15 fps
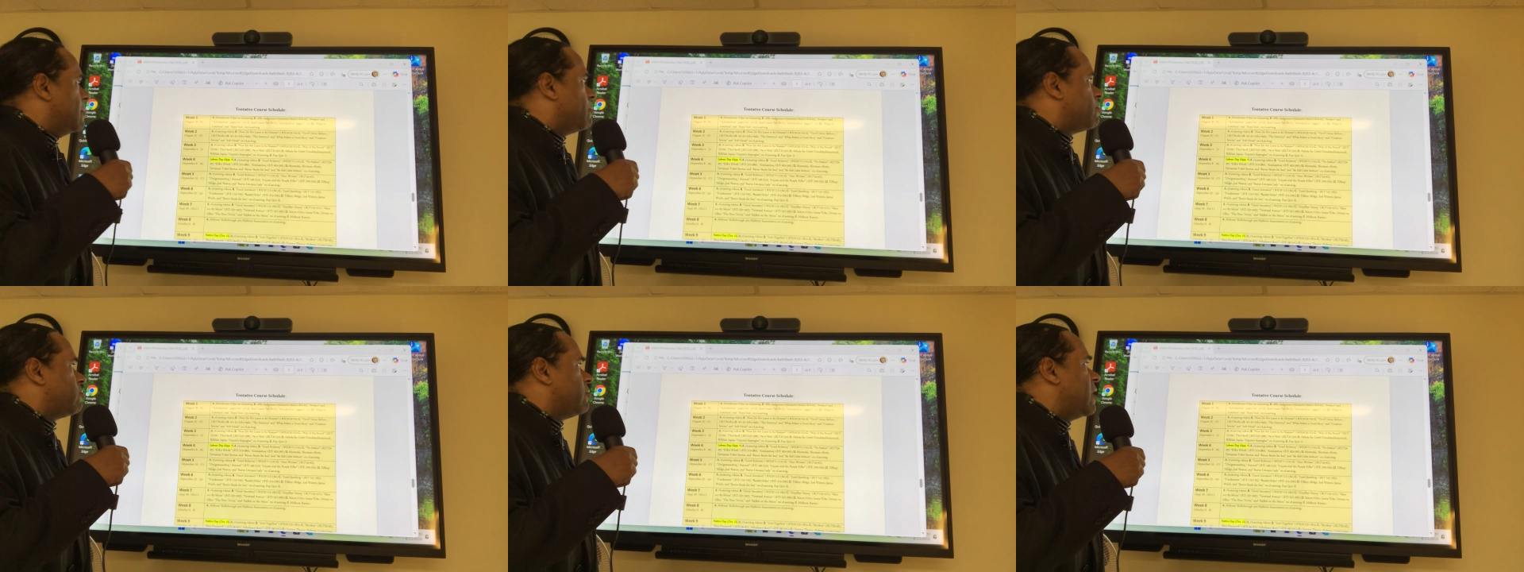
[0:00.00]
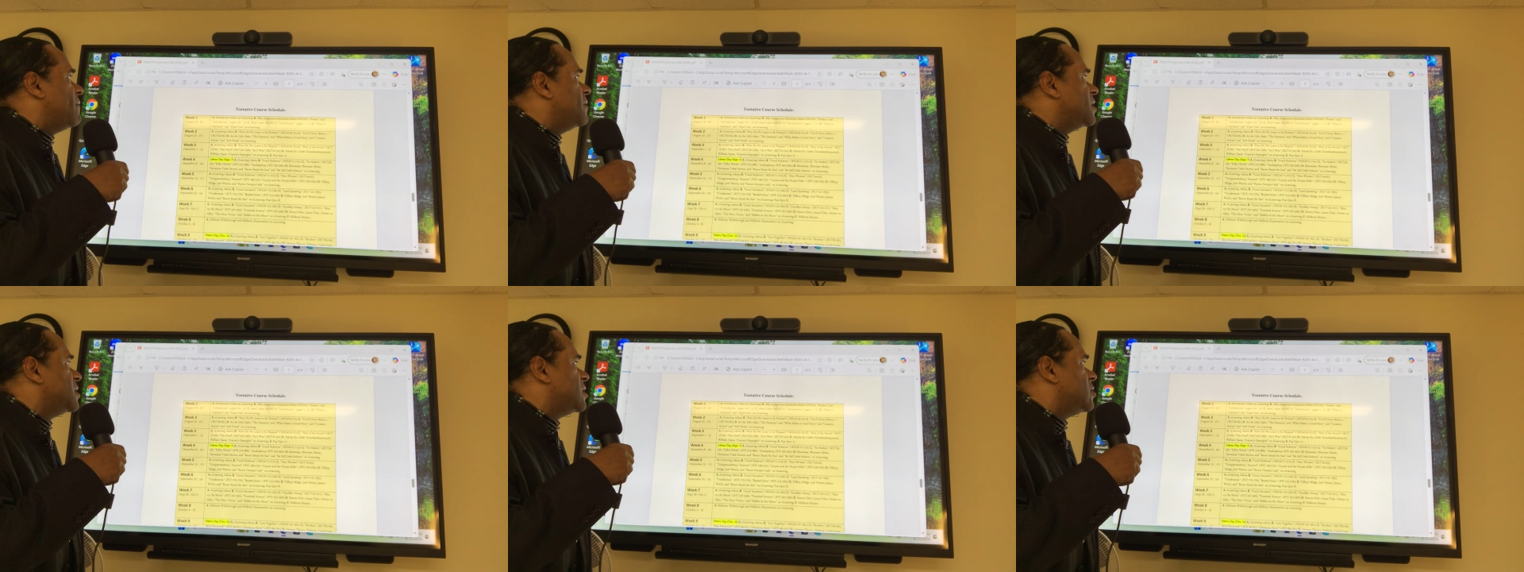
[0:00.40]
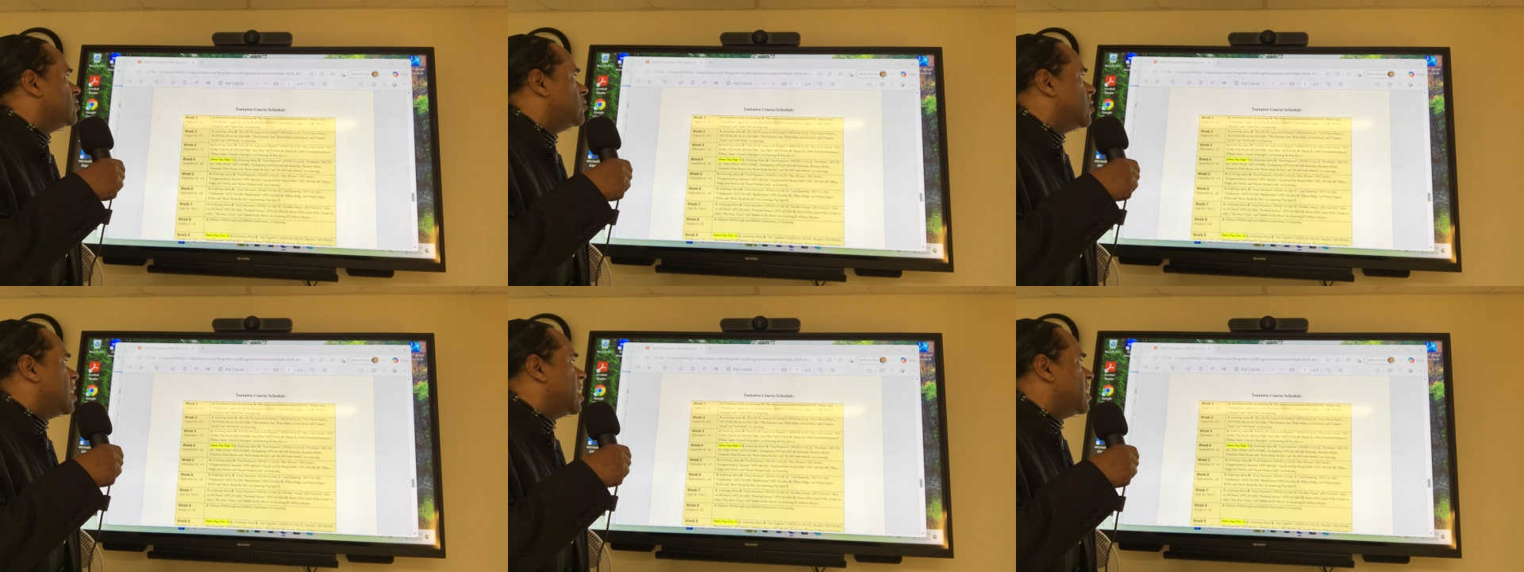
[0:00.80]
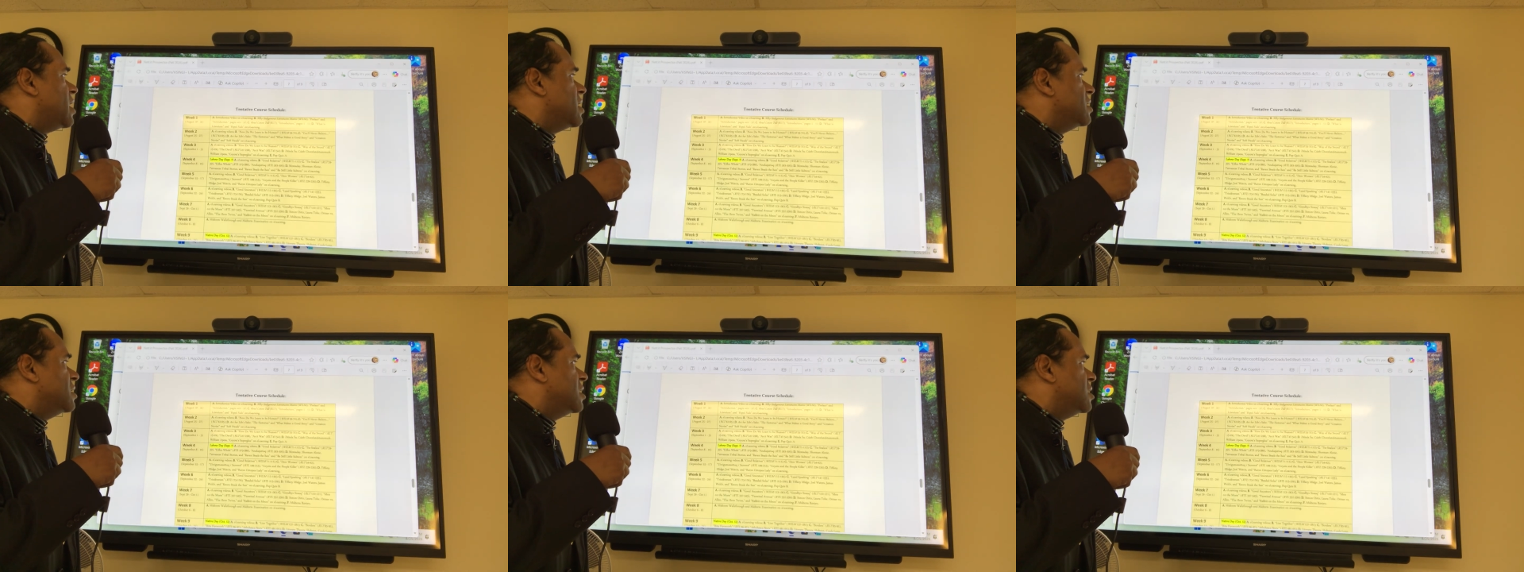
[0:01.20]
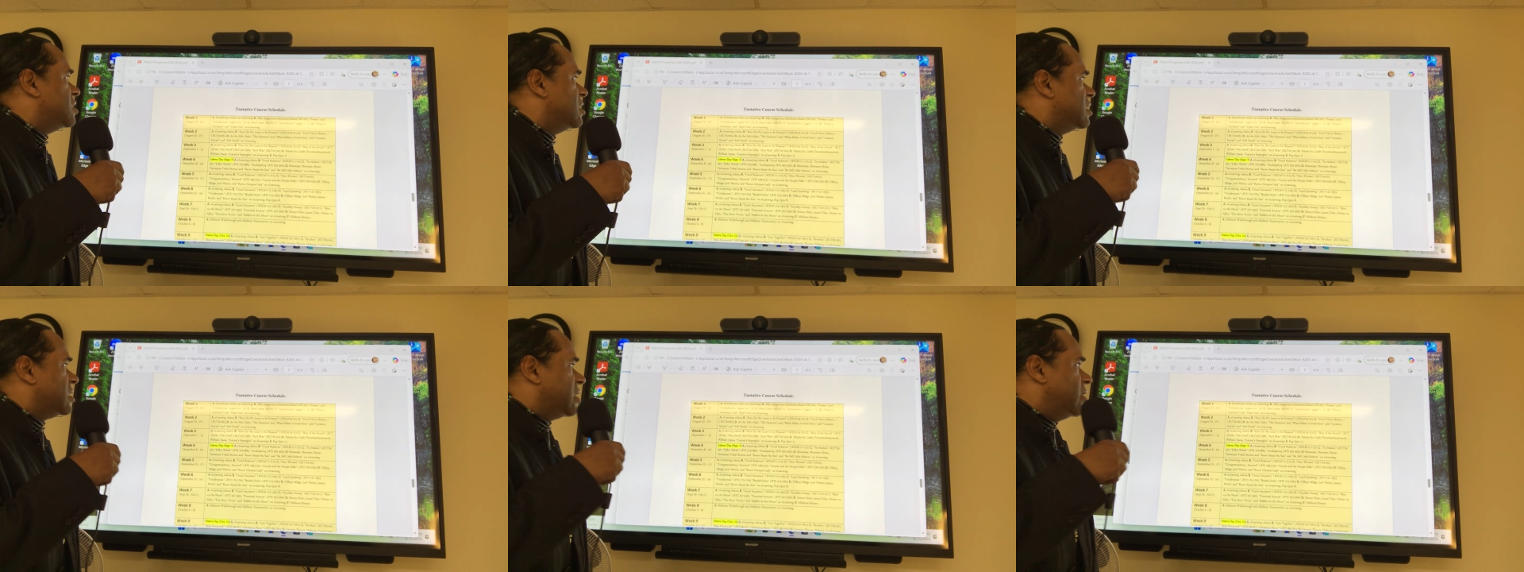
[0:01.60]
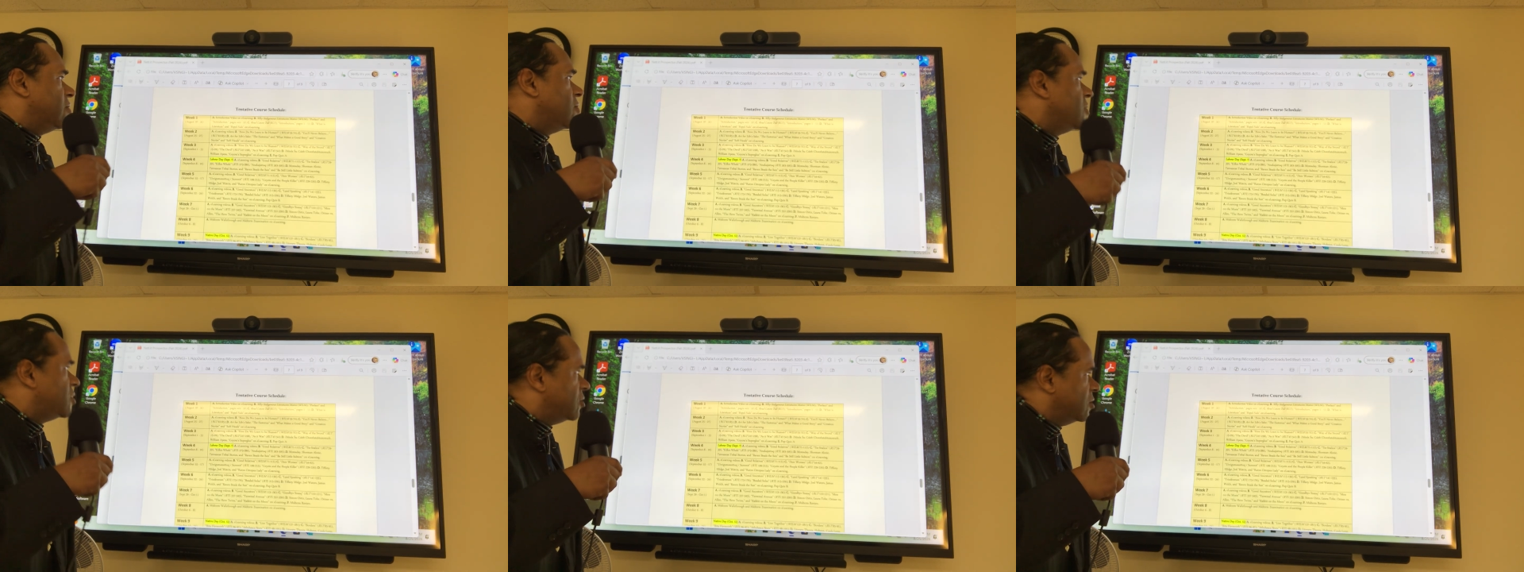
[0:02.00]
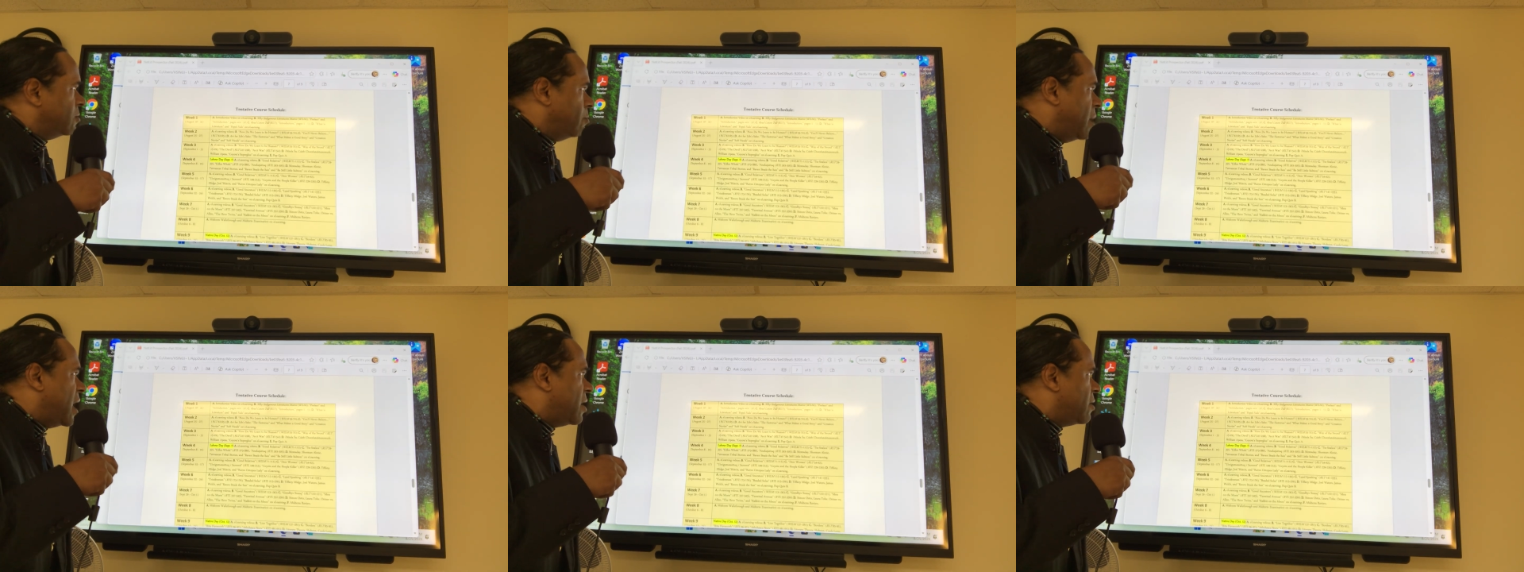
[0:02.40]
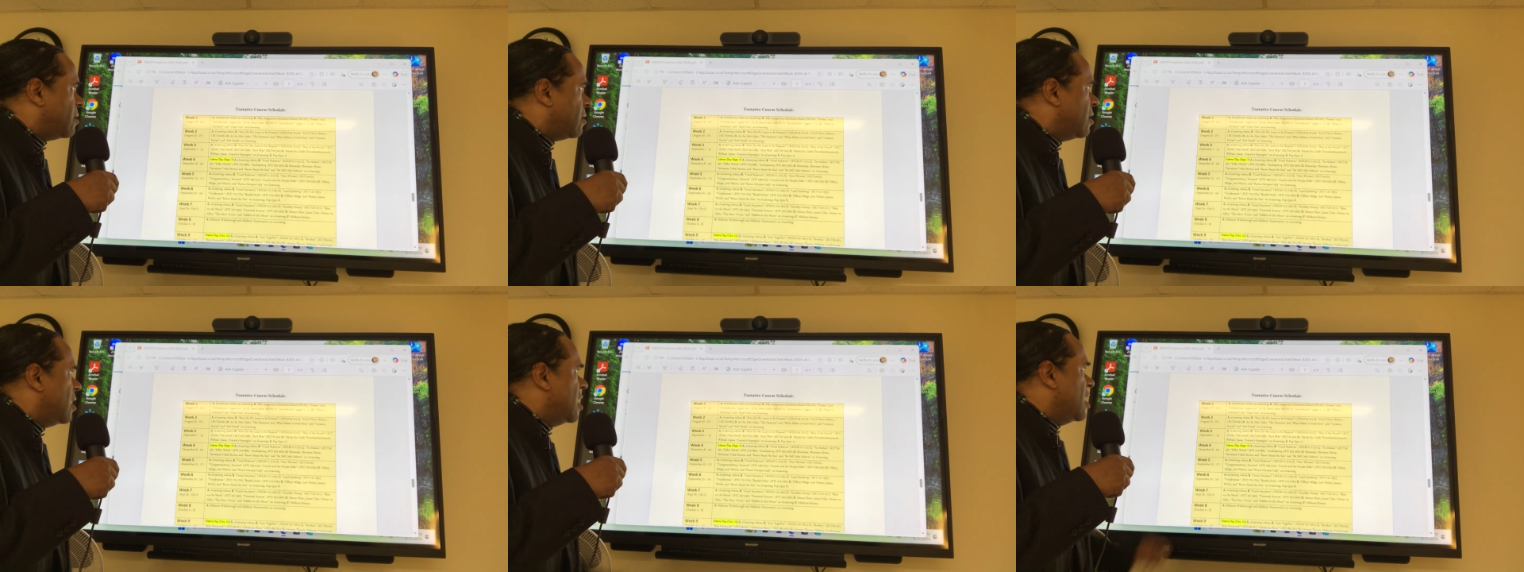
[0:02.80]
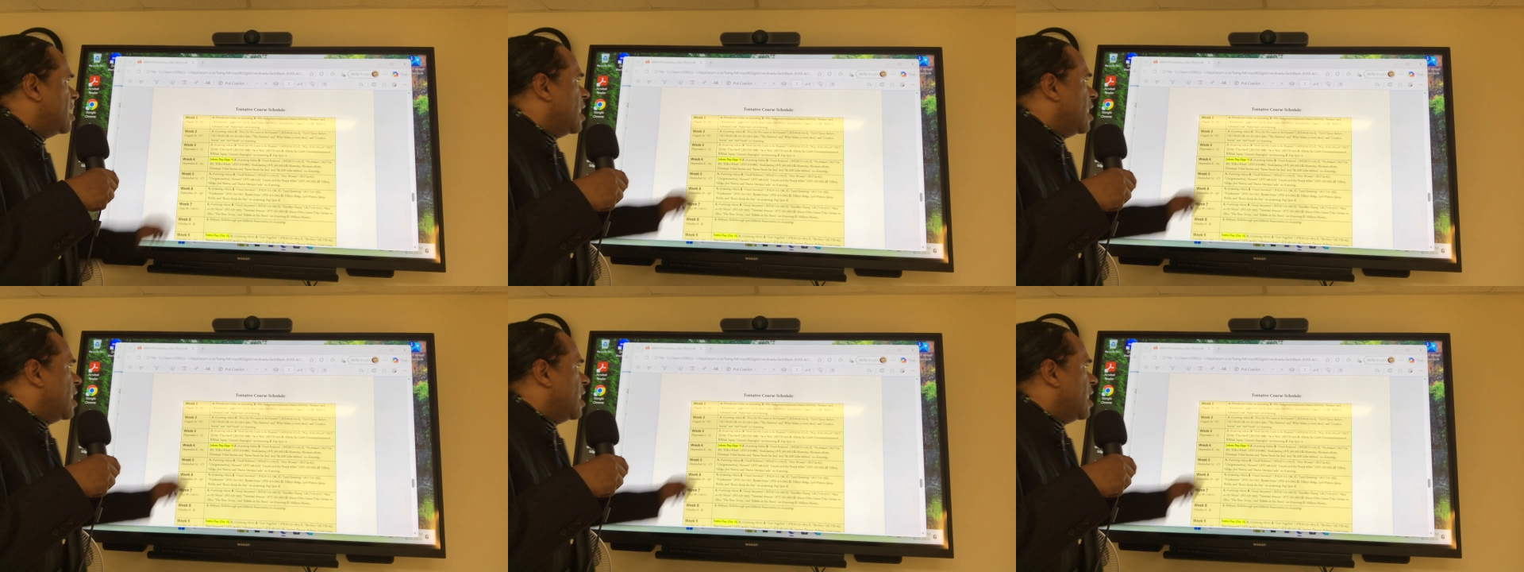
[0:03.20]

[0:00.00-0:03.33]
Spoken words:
preface to Why Indigenous Literatures Matter,